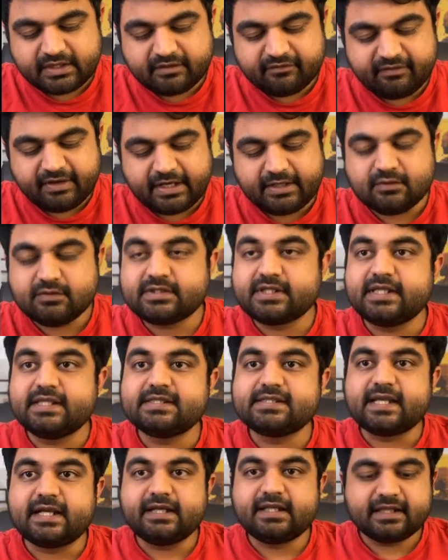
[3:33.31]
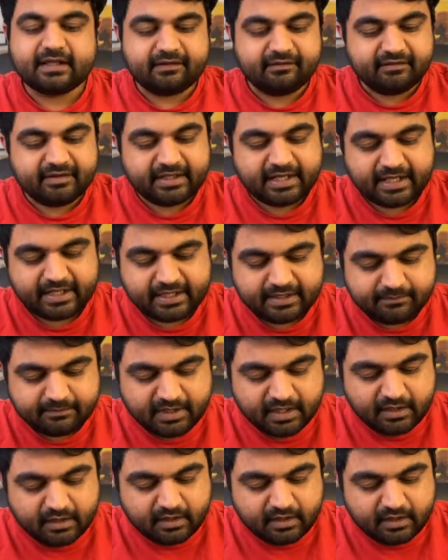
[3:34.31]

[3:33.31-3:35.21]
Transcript: the values inside the given array,